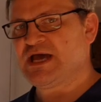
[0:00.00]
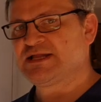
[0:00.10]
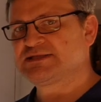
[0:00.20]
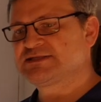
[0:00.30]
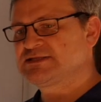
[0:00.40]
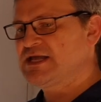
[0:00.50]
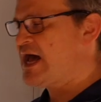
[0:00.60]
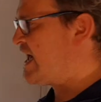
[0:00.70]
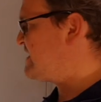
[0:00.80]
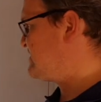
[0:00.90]
at
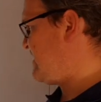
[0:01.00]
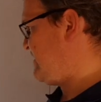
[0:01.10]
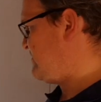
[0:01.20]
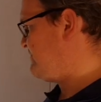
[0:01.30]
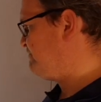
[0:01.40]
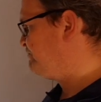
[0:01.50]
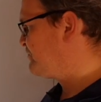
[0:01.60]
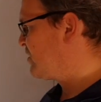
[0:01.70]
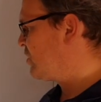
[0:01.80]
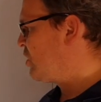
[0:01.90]
Iceland.
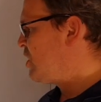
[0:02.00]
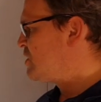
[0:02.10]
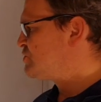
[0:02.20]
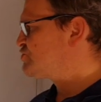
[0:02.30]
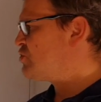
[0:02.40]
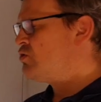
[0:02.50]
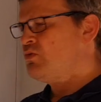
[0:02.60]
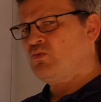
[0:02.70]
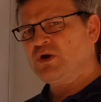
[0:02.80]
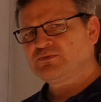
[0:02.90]
So
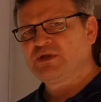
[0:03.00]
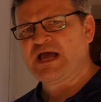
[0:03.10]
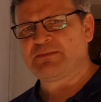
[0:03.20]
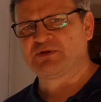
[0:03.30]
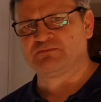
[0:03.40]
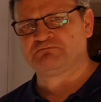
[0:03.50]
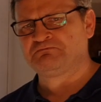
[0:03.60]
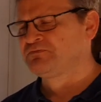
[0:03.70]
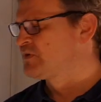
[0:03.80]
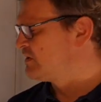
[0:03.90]
what will happen?
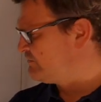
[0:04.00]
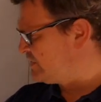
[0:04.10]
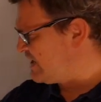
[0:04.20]
We